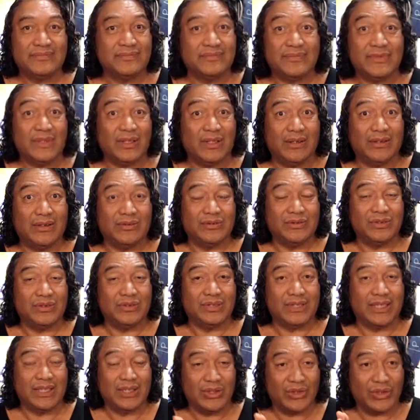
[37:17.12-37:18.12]
No, you
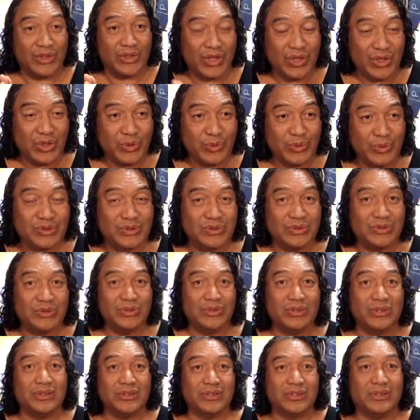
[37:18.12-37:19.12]
cannot know what you do
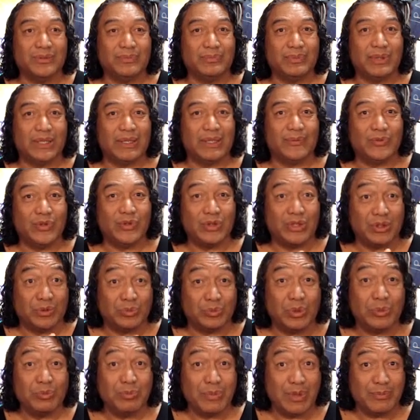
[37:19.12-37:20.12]
not know. But if you can
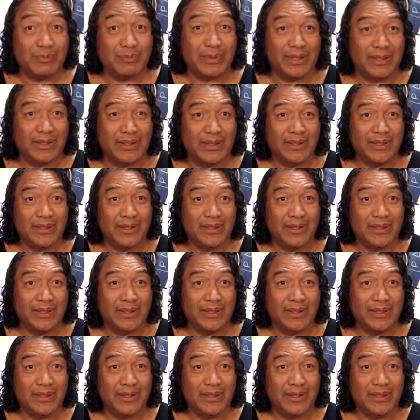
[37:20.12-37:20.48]
remember,